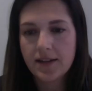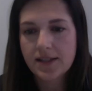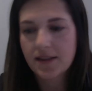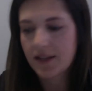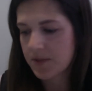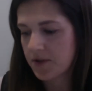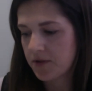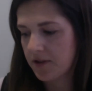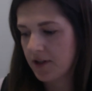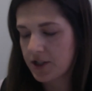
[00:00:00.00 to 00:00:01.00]
Cynthia's been
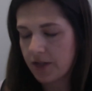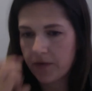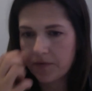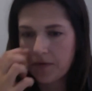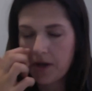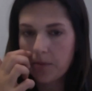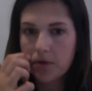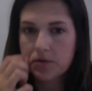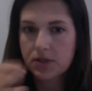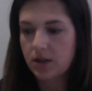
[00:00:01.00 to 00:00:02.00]
doing a great job of
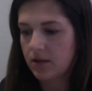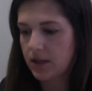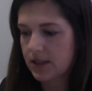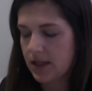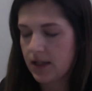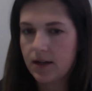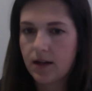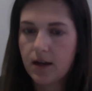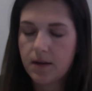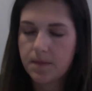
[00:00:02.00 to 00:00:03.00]
posting all the links in
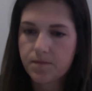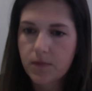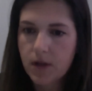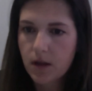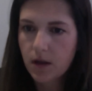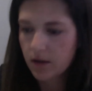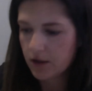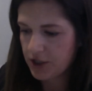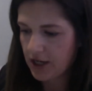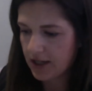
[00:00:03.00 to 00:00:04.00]

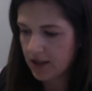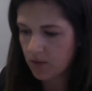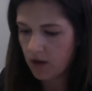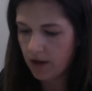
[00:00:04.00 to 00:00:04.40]
the chat as well.